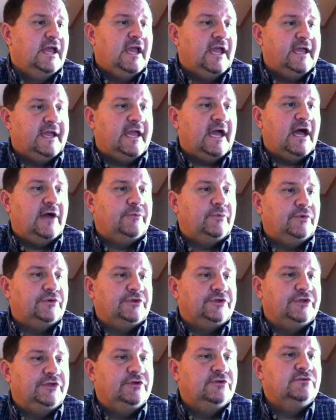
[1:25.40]
And God will
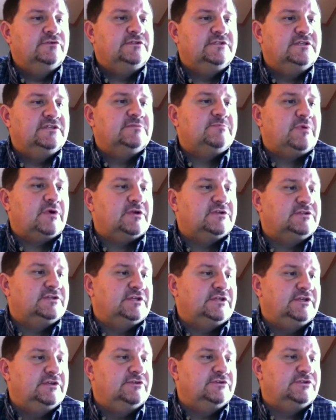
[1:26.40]
use this
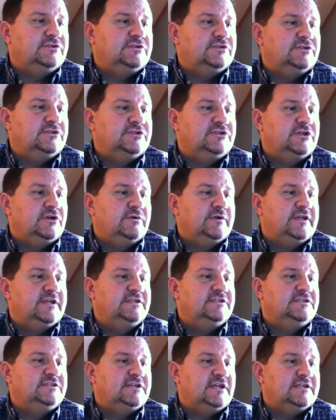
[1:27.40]
persecution to show
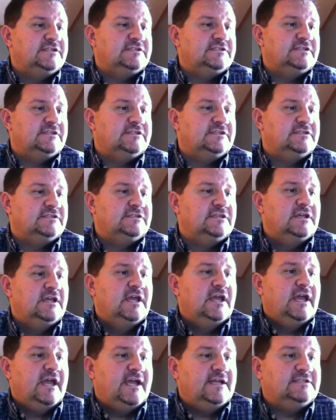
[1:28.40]
His justice
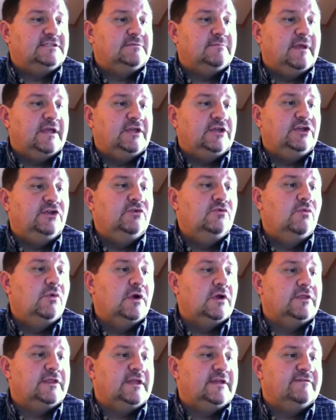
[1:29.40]
and to make you
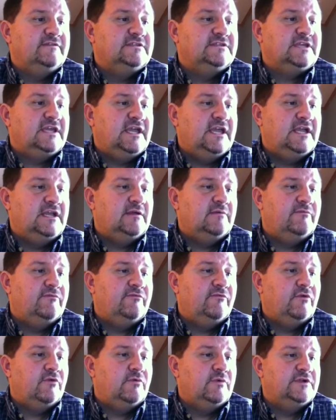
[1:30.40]
worthy of His kingdom
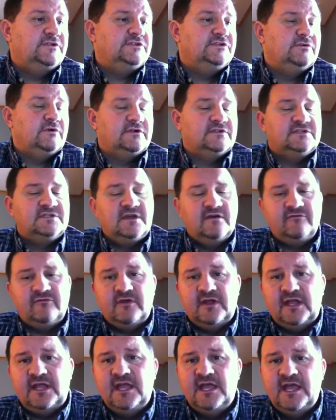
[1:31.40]
for which you are
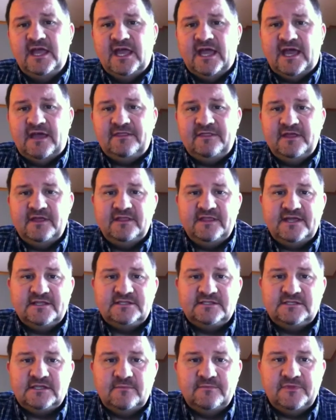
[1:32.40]
suffering." I think that's
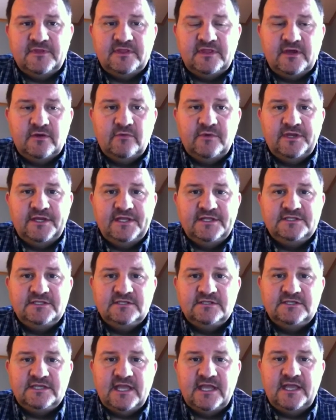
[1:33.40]
something that we need to
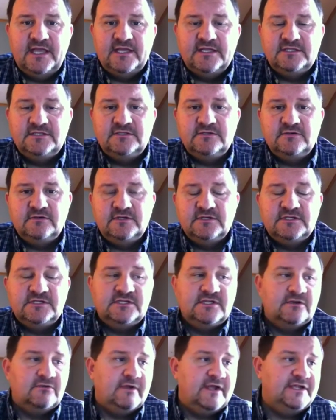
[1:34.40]
take into
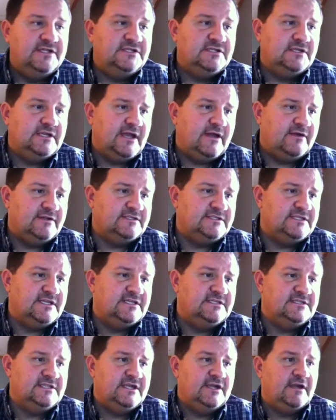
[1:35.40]
consideration, how it
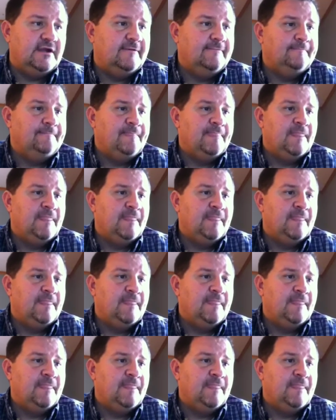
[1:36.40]
says there